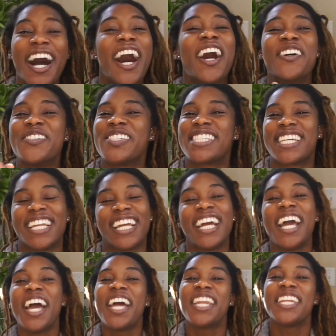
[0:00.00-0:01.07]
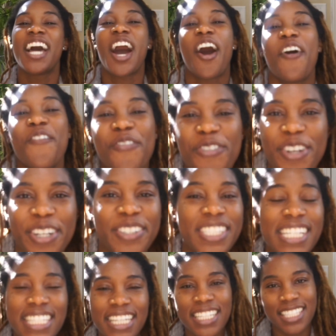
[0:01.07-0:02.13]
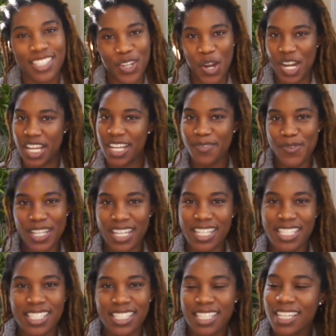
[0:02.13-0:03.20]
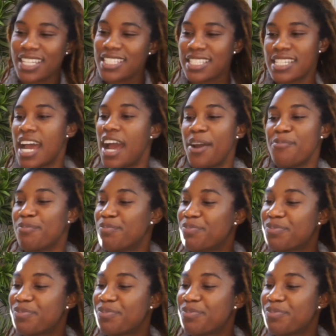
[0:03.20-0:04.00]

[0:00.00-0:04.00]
I'm just kidding. No, for real. Let's get started because it's time.